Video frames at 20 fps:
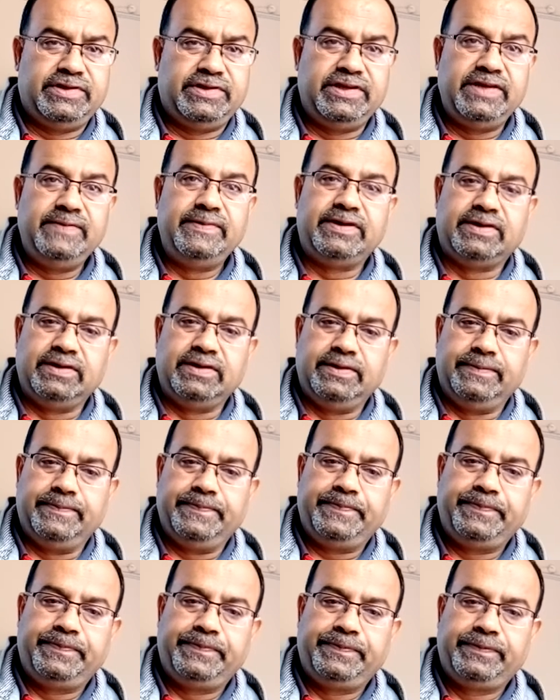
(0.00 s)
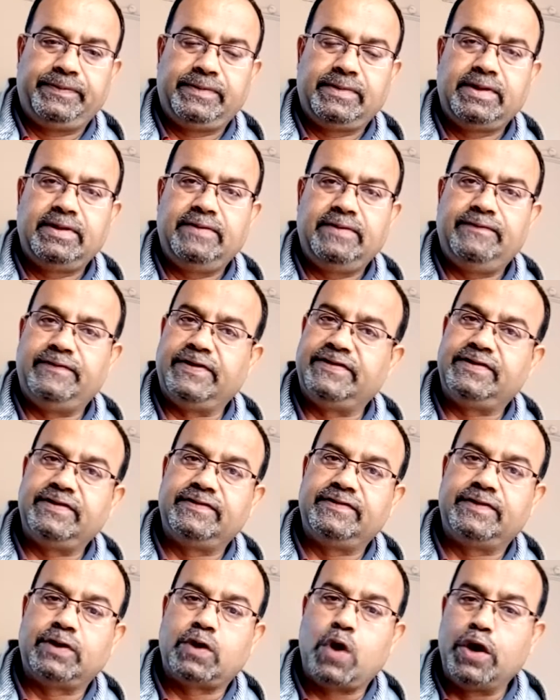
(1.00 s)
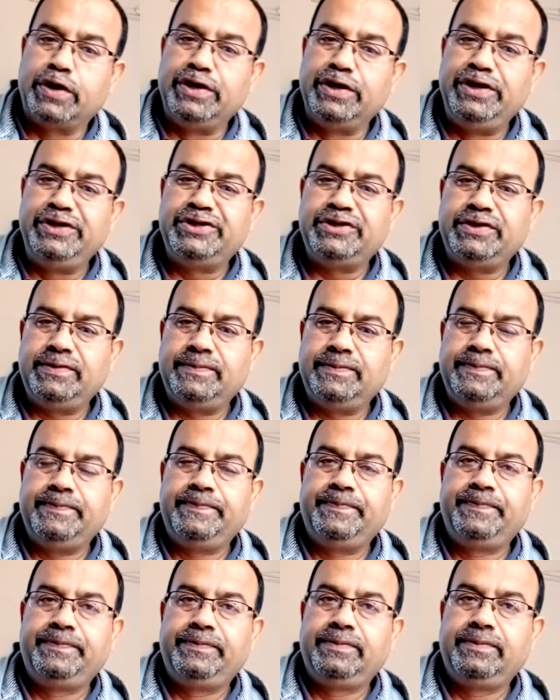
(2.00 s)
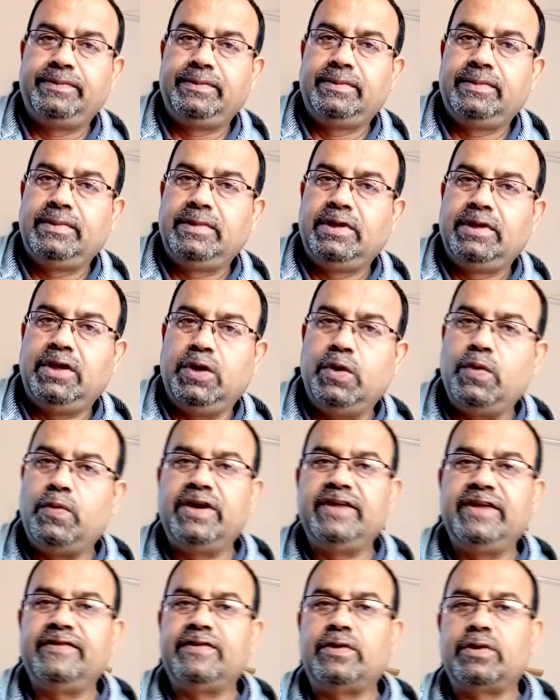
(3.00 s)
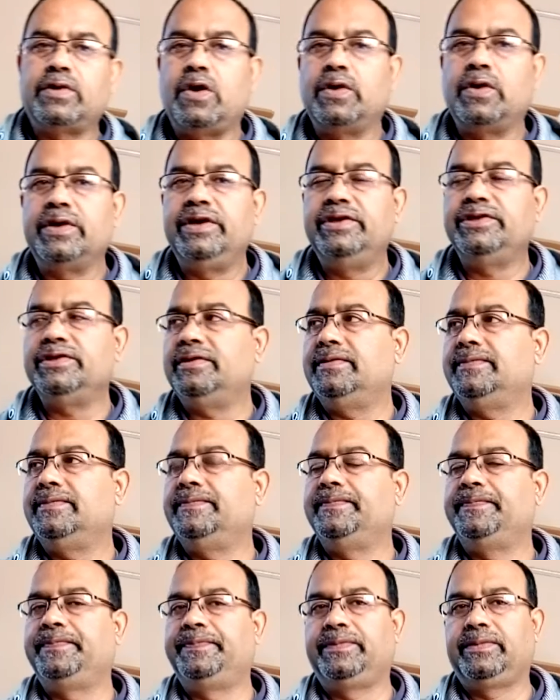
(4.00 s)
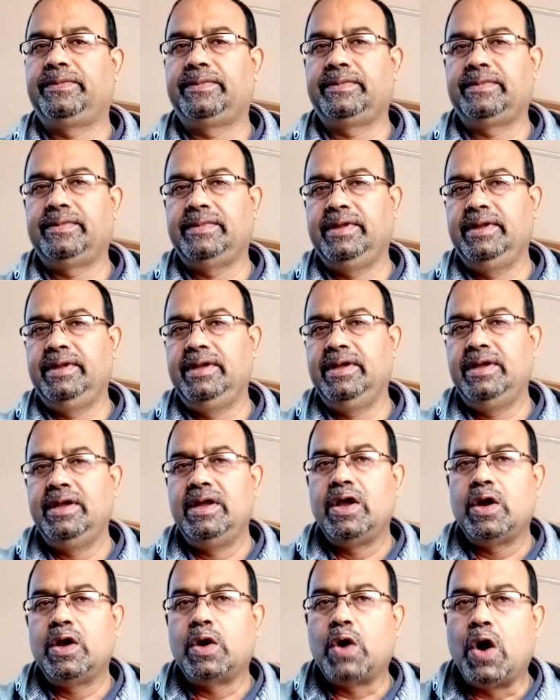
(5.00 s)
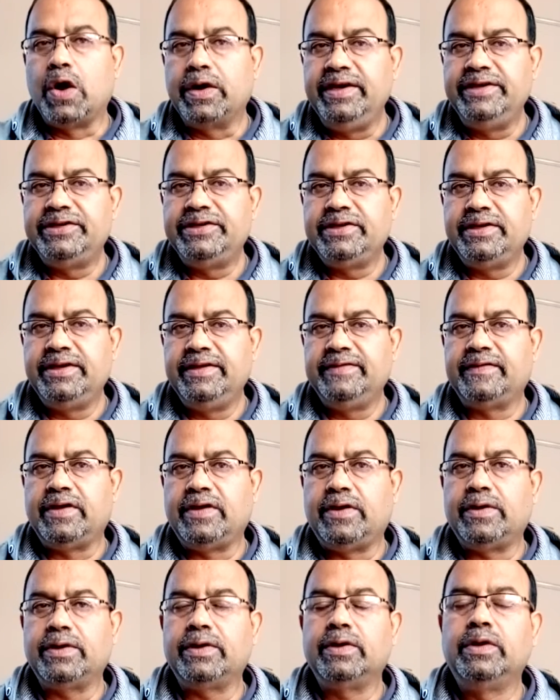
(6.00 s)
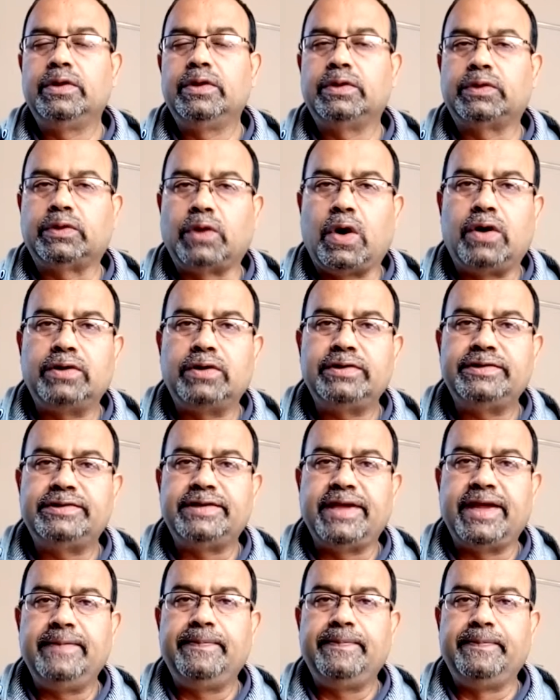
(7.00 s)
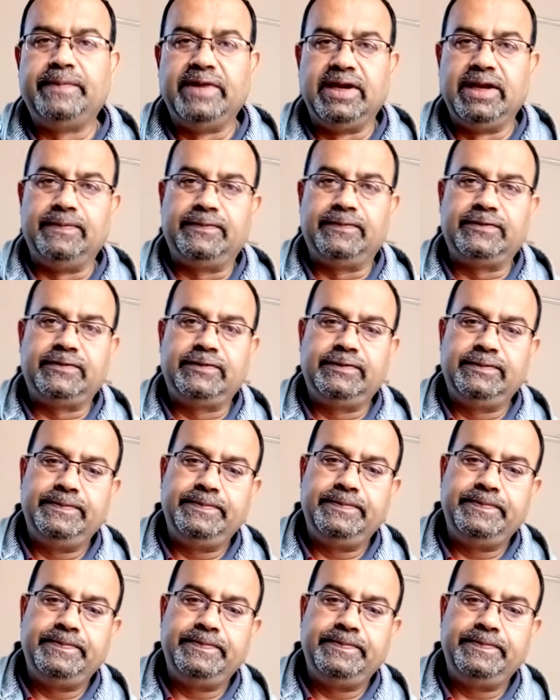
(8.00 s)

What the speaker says: CBT? First is the cognition. What is our cognition? Cognition is our thoughts and beliefs.